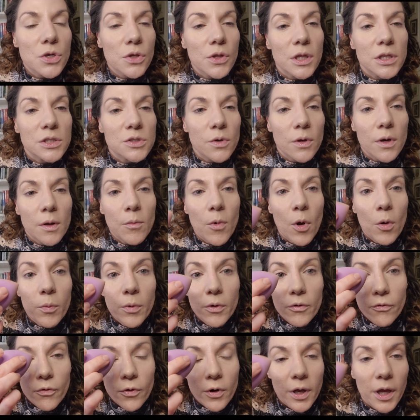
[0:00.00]
So that's what I'm
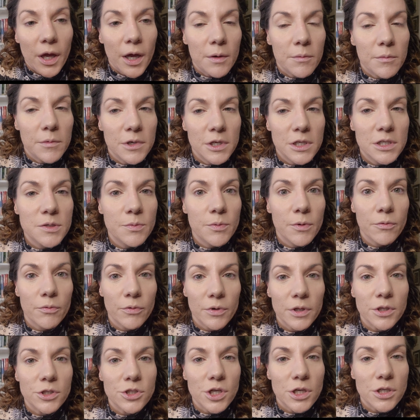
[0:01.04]
hoping for. Okay, I need to be
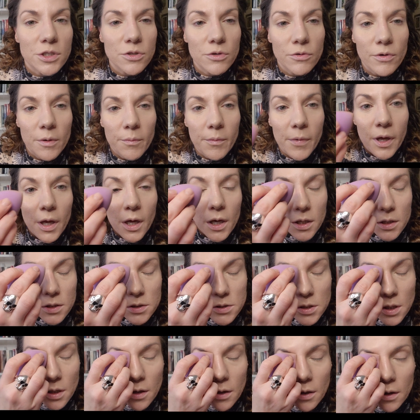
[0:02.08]
really gentle around my
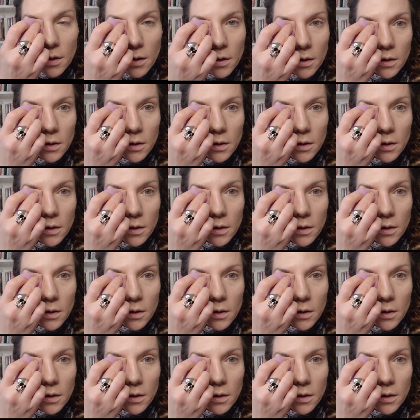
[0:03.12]
eyes.